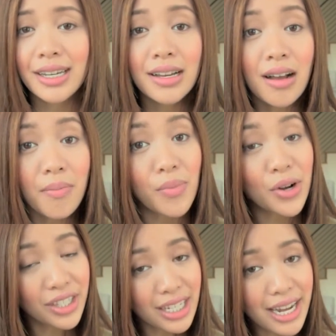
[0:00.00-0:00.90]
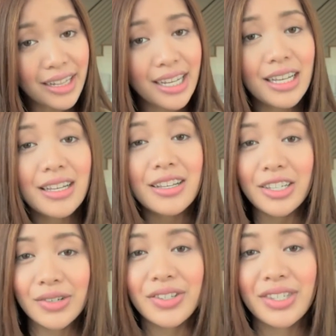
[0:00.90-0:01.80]
most likely
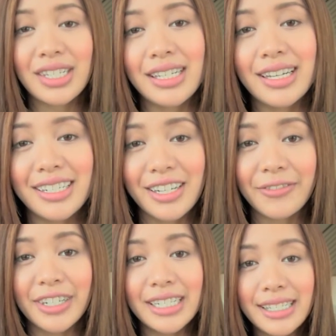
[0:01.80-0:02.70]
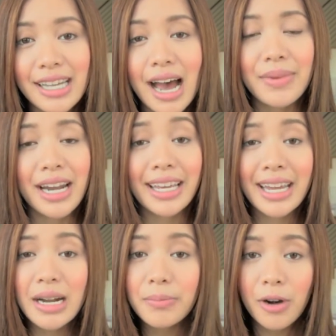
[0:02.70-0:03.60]
you'll see a difference. I mean, I
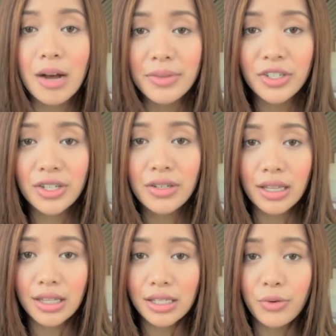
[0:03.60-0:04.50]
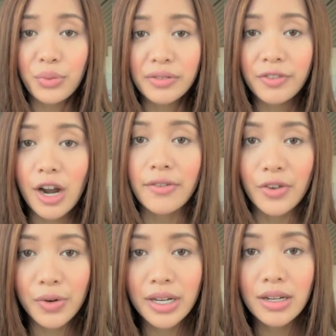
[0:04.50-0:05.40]
can't promise you that this will work for
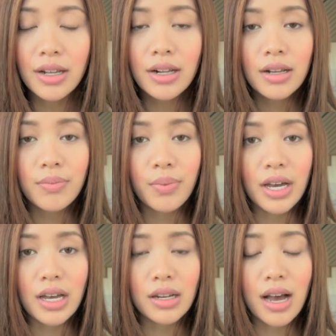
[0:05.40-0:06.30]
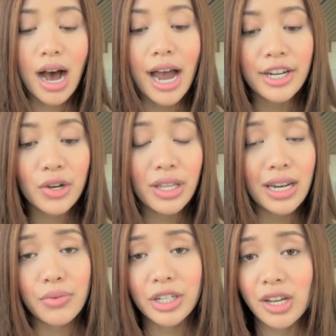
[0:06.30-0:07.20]
everyone, but I know that it
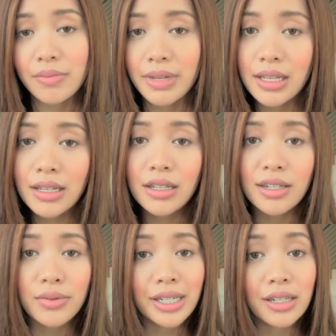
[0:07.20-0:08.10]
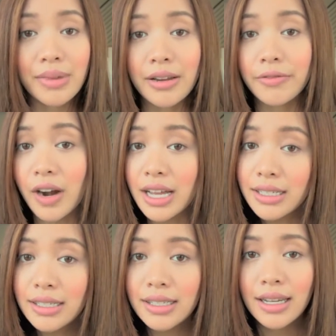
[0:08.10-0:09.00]
worked on me, it worked on my
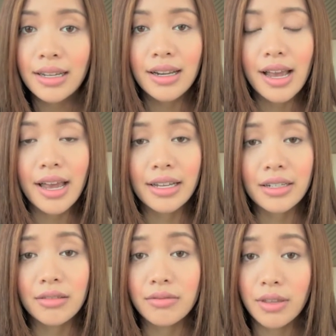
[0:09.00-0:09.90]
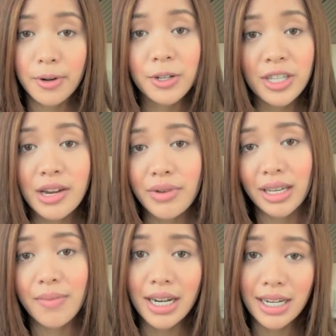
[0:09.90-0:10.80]
friends, and the person that
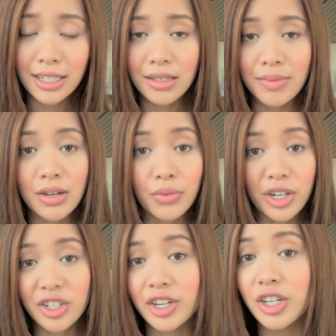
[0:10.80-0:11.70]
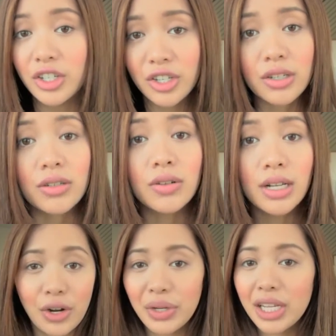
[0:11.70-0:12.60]
recommended it to me, it worked on her too.
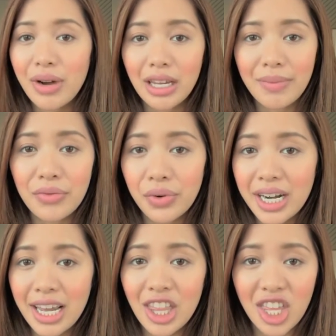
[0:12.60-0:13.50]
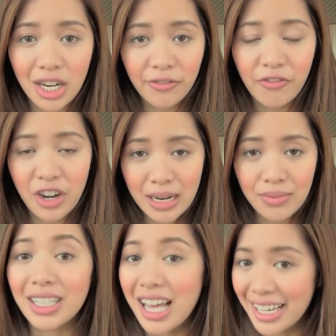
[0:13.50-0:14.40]
I really recommend wearing thick
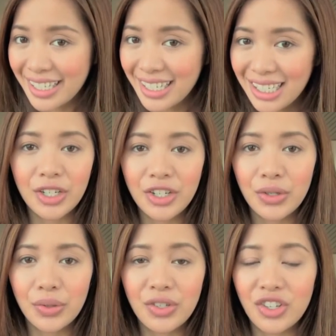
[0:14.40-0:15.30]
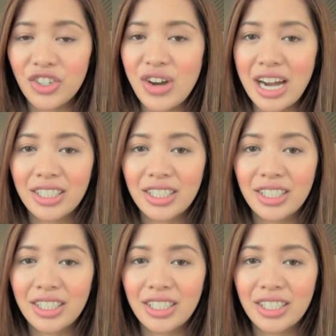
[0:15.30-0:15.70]
framed glasses to distract